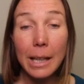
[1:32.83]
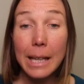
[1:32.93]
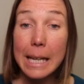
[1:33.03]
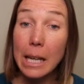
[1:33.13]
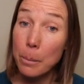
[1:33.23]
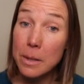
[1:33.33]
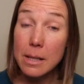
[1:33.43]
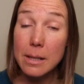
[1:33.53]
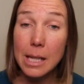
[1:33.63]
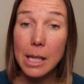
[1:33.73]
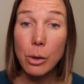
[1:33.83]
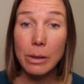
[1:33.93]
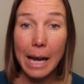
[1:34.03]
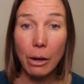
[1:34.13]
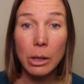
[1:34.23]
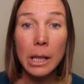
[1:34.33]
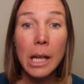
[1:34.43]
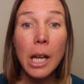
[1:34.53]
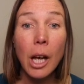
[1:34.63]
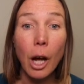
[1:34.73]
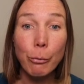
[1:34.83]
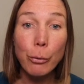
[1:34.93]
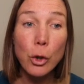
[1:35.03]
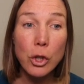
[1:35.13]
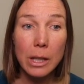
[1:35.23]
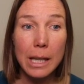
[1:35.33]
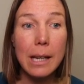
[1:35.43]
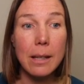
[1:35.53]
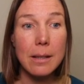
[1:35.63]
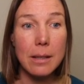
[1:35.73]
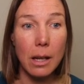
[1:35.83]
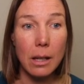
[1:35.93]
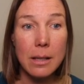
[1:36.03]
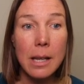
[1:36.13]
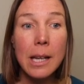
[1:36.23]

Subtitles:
He comes to see you now, unfortunately concerned